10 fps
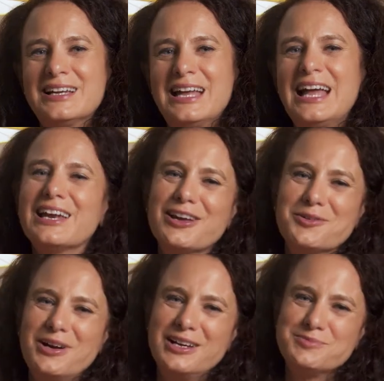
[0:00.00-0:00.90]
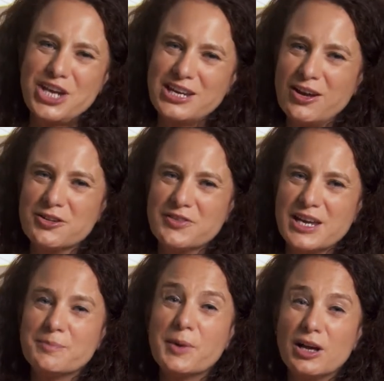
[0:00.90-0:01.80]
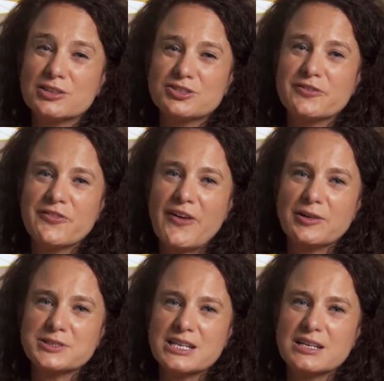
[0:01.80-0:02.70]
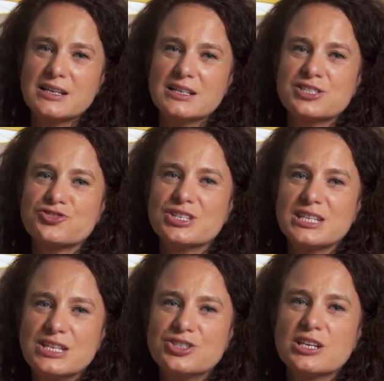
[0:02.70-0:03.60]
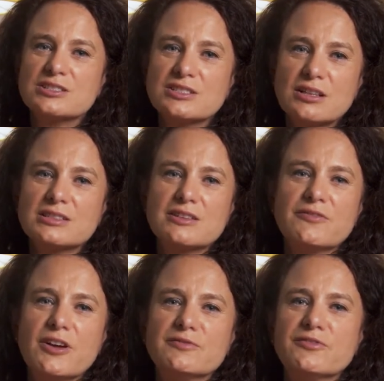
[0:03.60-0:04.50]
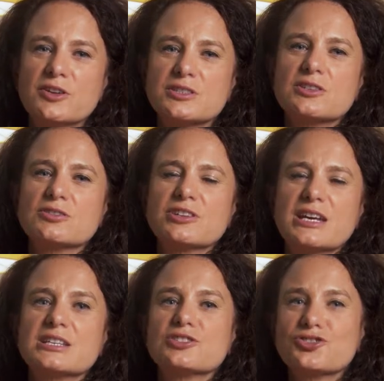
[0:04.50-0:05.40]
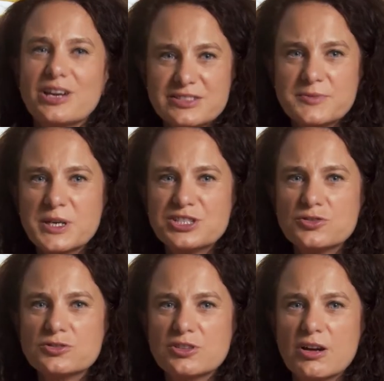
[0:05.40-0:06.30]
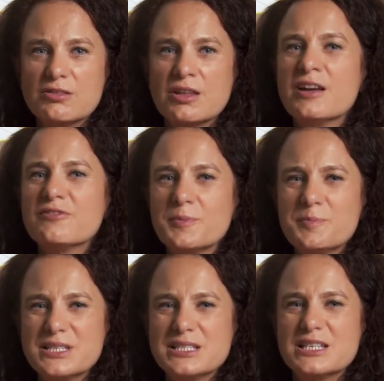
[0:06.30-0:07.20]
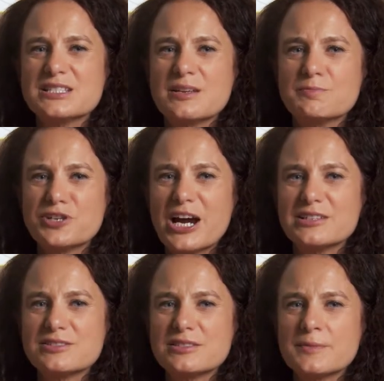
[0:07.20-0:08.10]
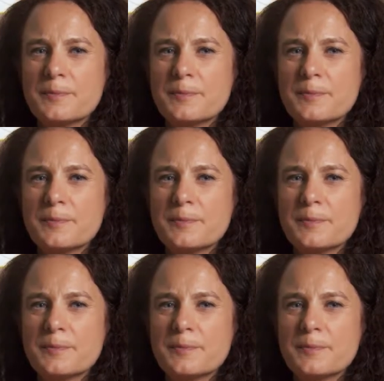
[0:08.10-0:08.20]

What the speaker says: Hello, I'm Jane Hovey, a partner at Vivaldi, a strategic consulting firm focused on creating transformational growth for business and brands.